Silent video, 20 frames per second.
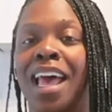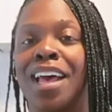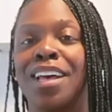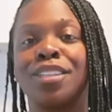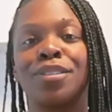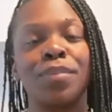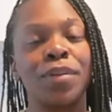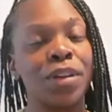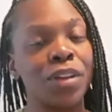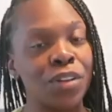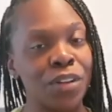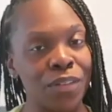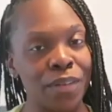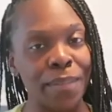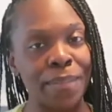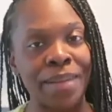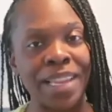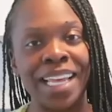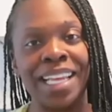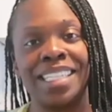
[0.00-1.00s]
Sprinkle
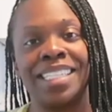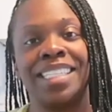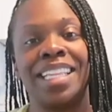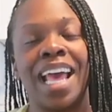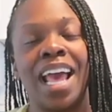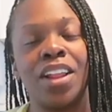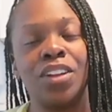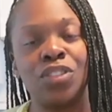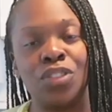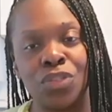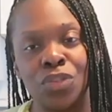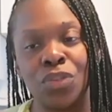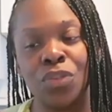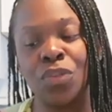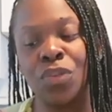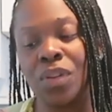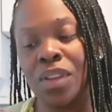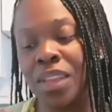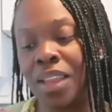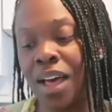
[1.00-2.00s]
over plants that
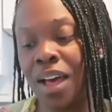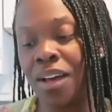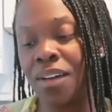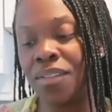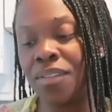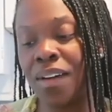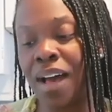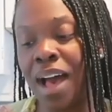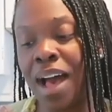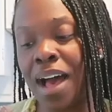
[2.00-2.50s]
do love